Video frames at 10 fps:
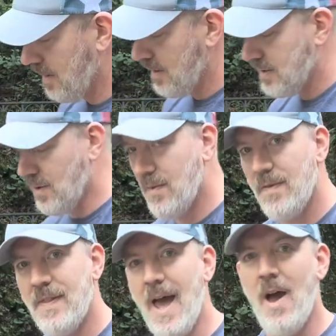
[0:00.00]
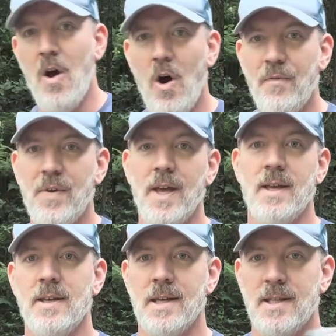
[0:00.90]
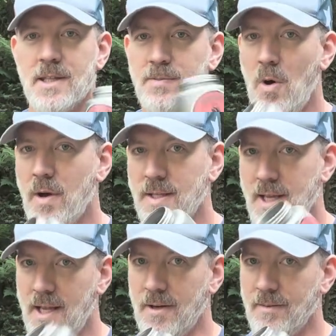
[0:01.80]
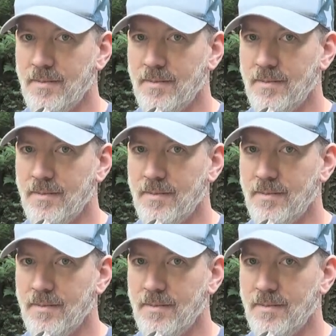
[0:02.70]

So that all fit in this small container.